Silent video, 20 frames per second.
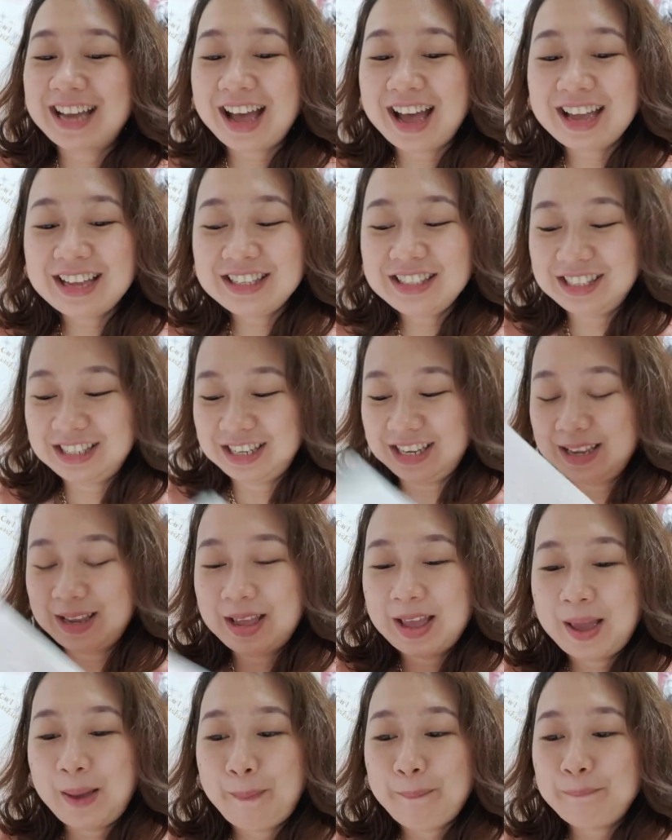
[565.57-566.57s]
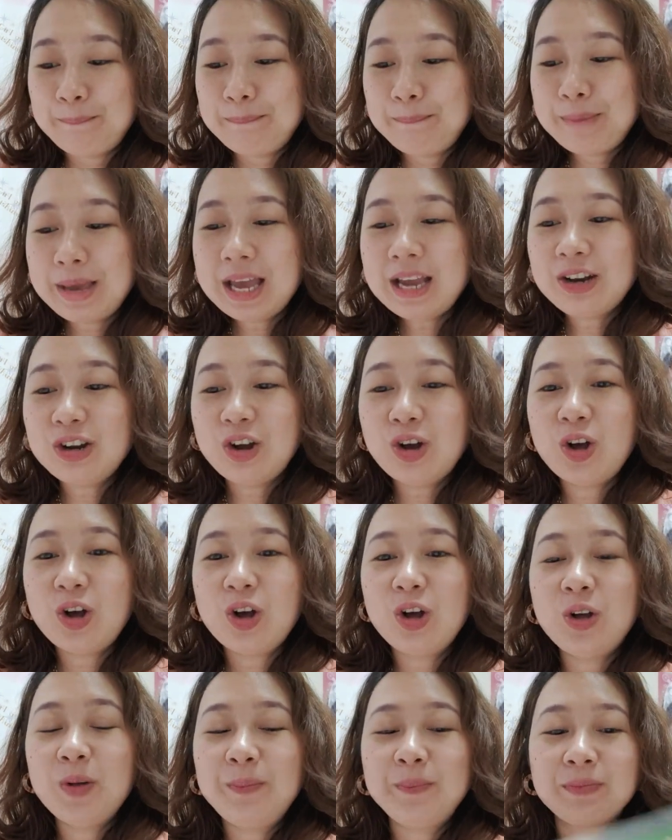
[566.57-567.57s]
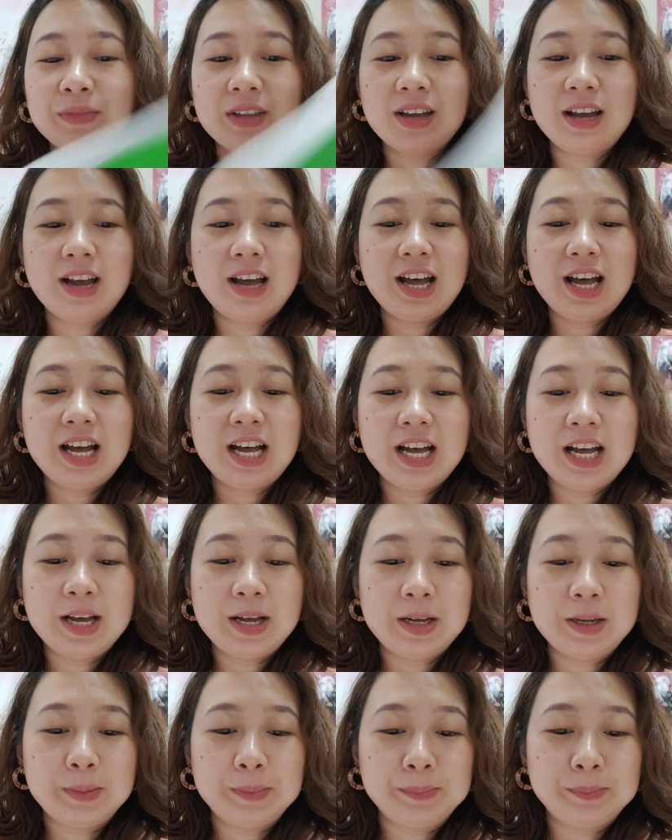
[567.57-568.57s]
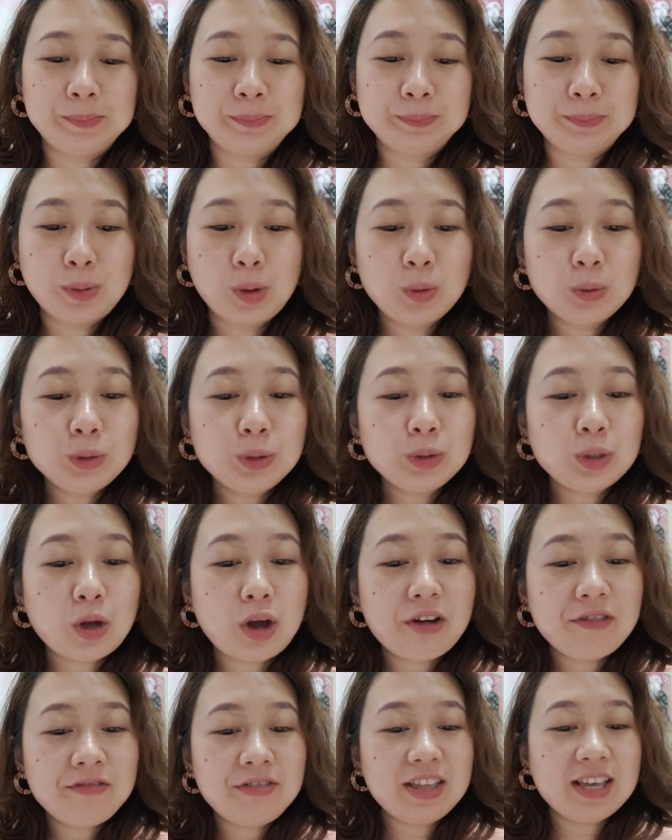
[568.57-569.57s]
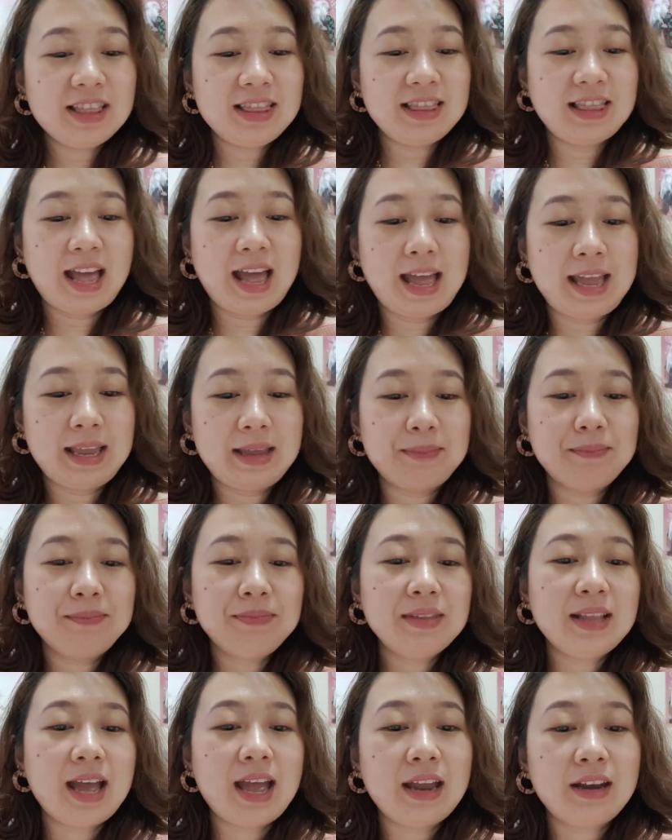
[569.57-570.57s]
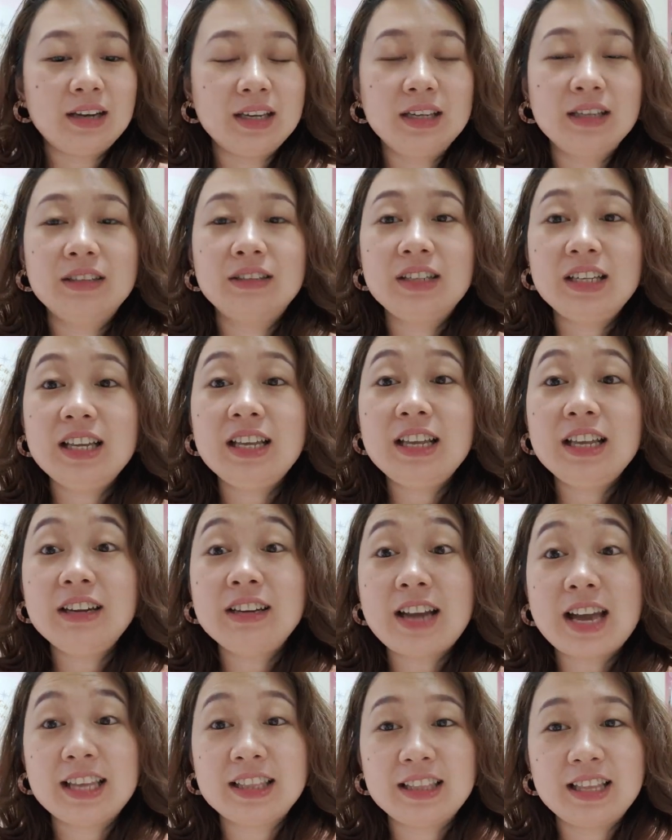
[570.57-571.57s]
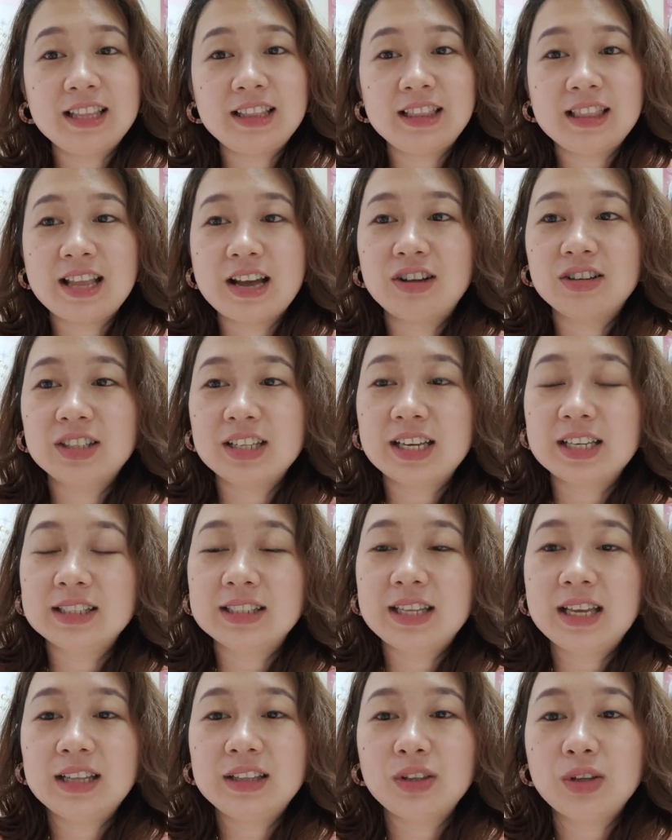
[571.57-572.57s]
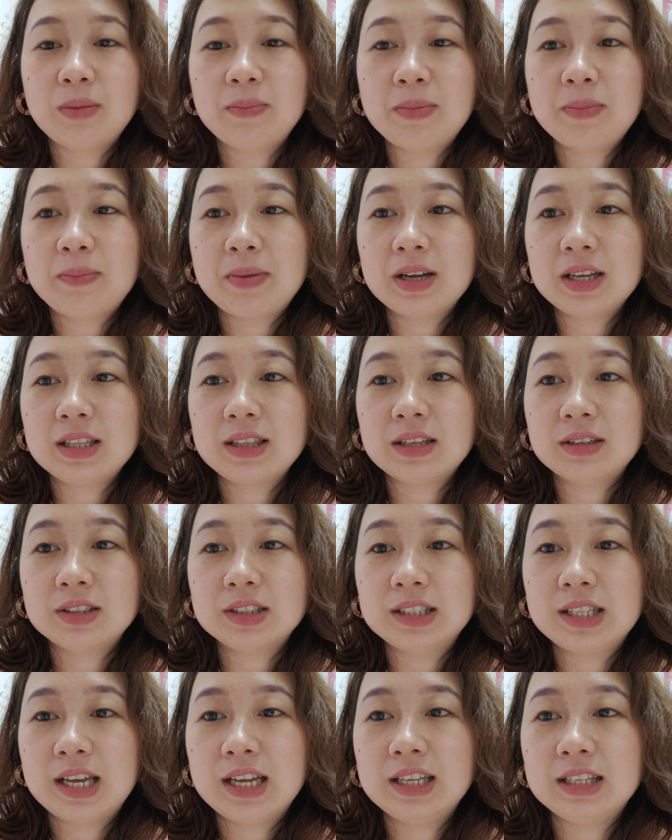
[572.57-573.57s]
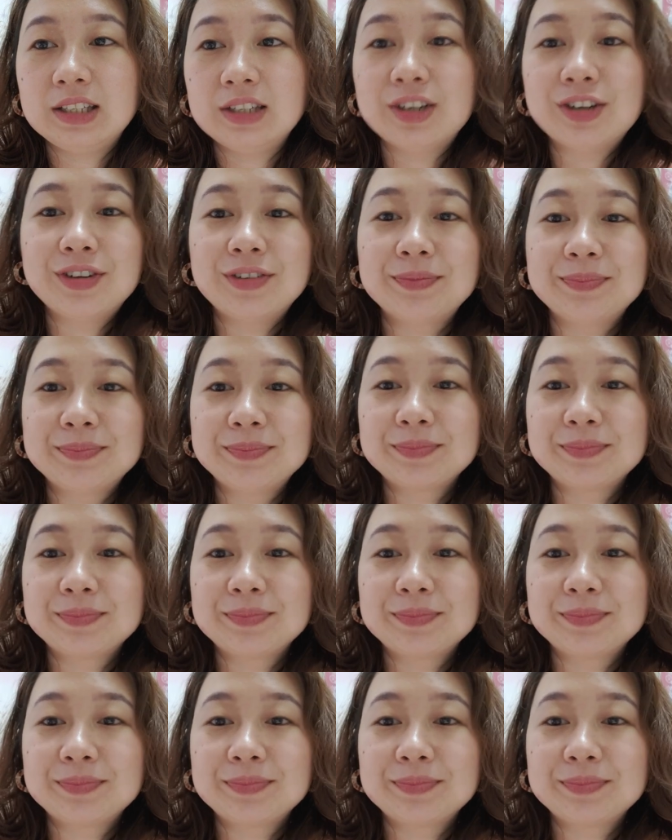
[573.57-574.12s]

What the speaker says: kanji. Pero, most of the time, I really write it down, guys. Ito, ipapakita ko sa inyo.